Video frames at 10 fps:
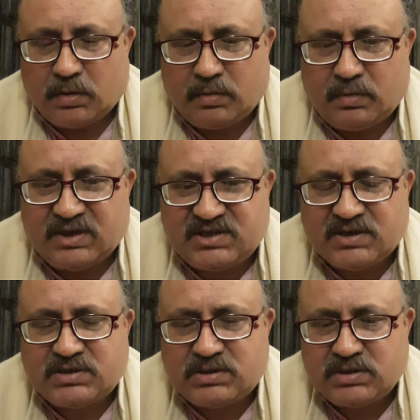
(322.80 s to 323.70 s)
This
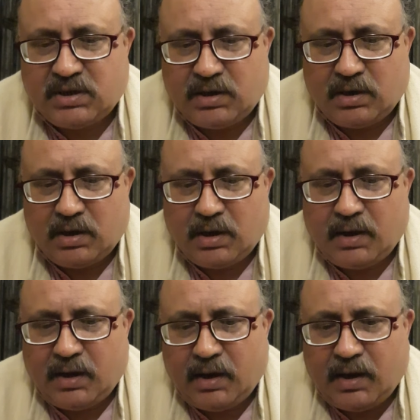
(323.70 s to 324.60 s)
is
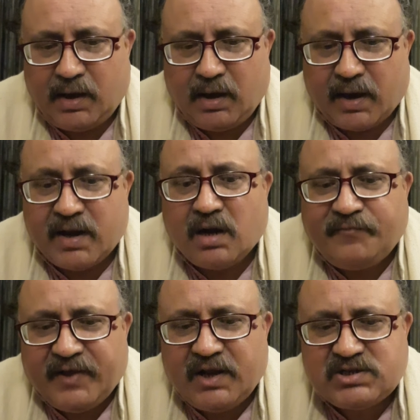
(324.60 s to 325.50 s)
an
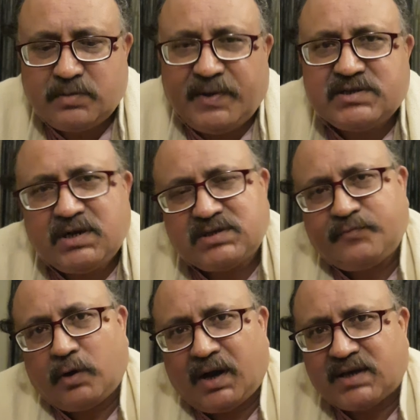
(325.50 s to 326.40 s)
unfinished business
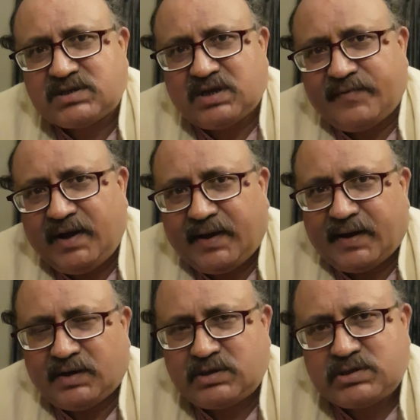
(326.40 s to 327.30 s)
for last 7
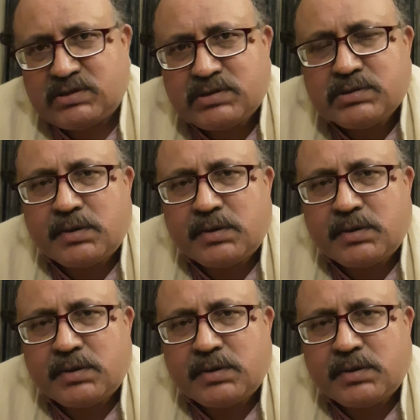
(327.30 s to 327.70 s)
decades.